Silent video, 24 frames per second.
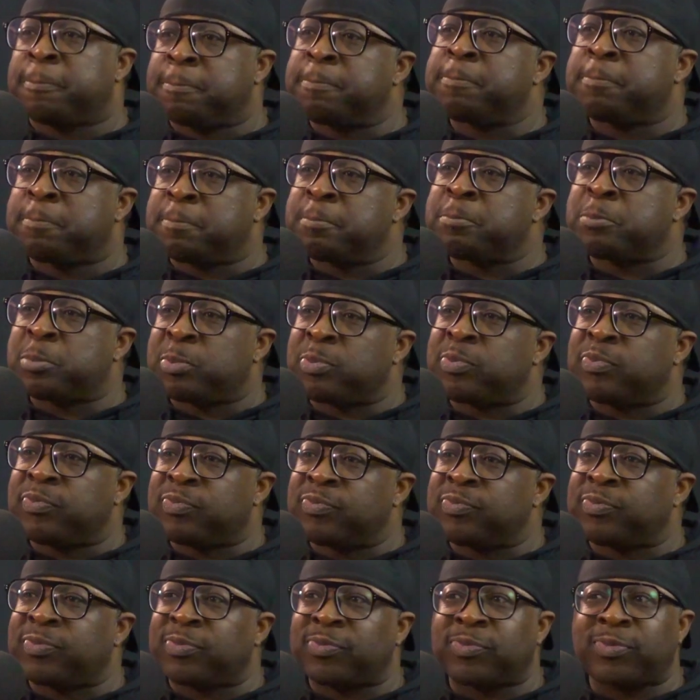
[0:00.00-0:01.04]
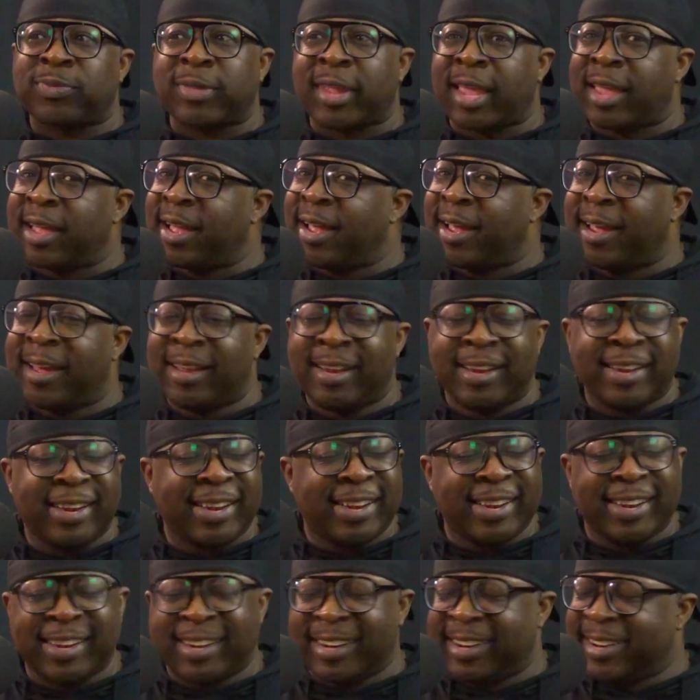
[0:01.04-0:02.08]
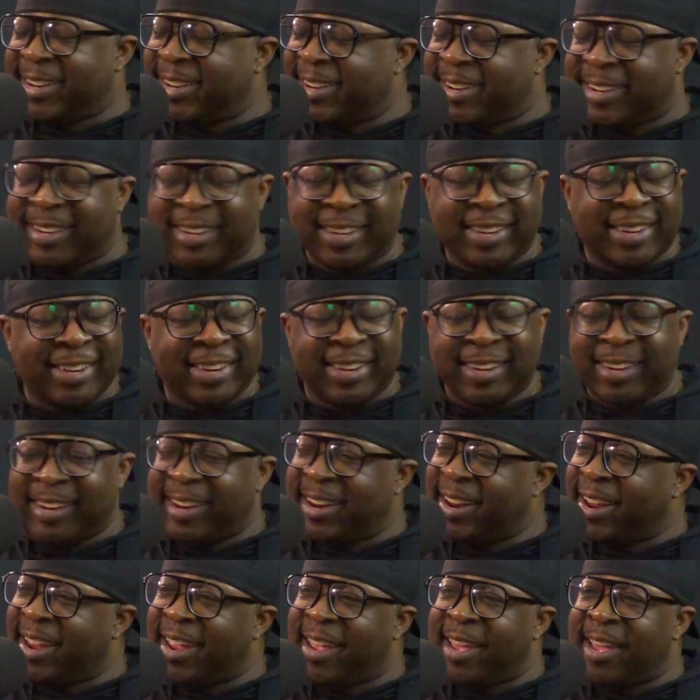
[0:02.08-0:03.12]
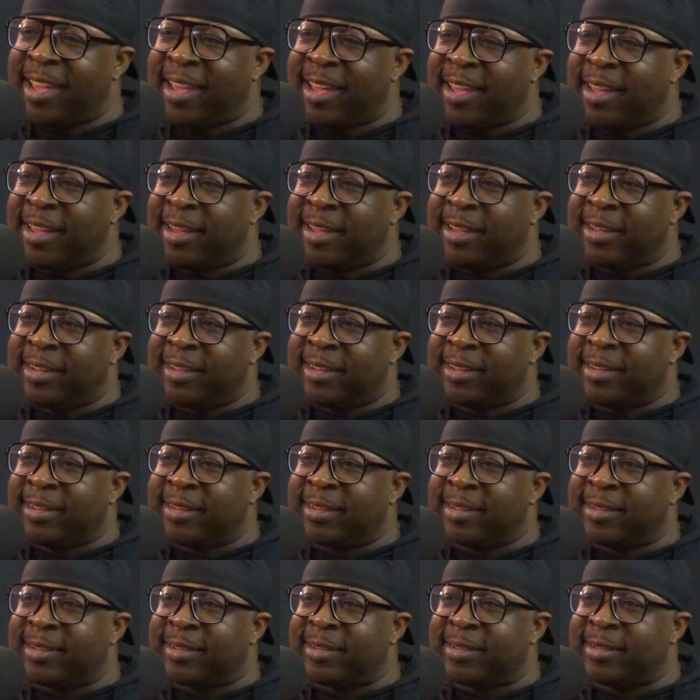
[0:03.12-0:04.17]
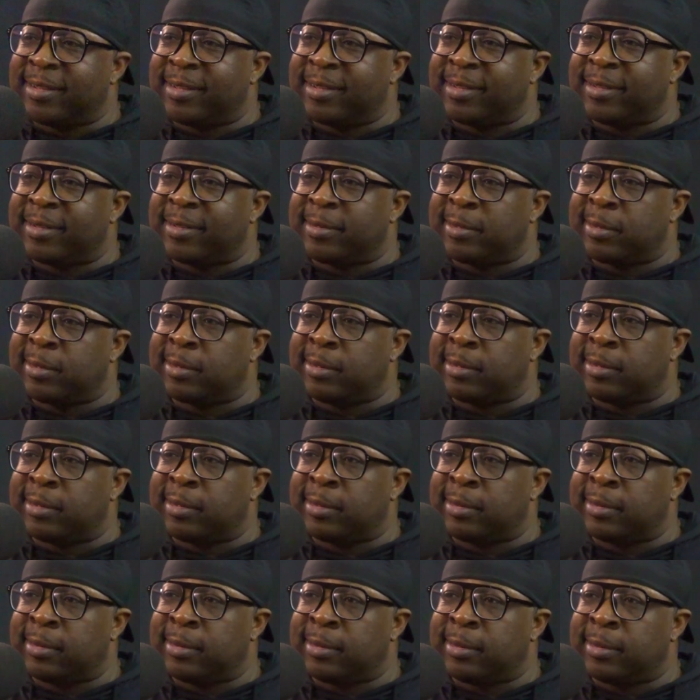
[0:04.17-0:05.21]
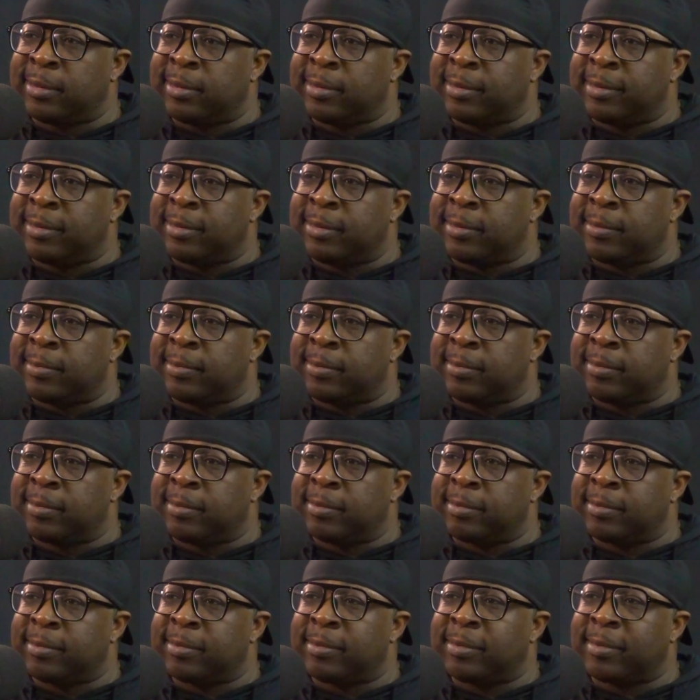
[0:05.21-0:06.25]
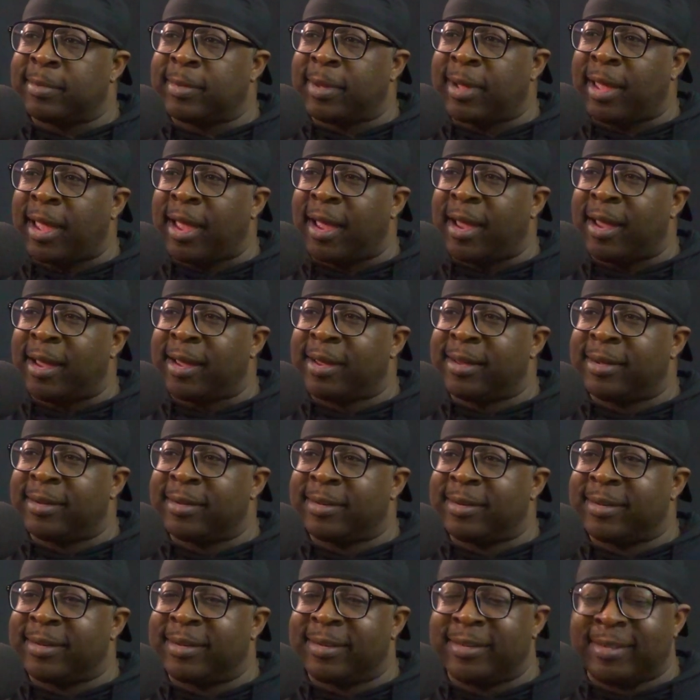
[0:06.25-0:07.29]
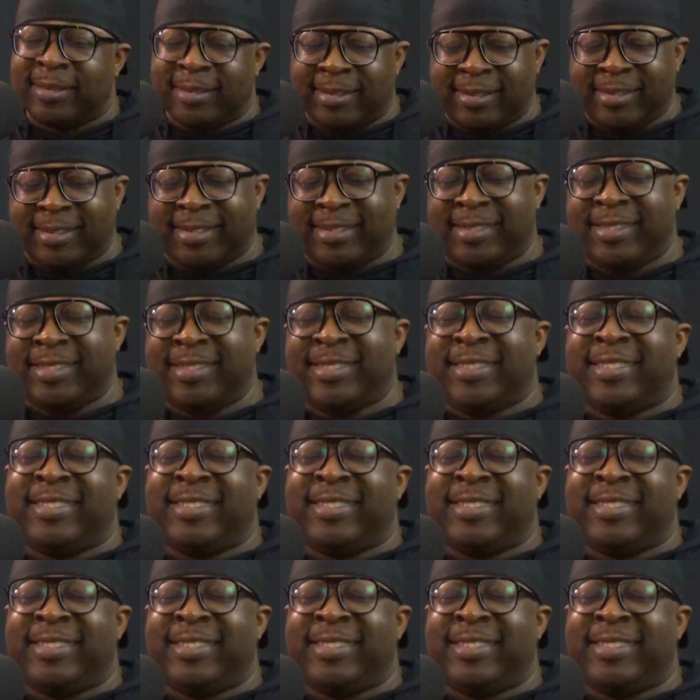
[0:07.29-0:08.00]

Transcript: [no speech]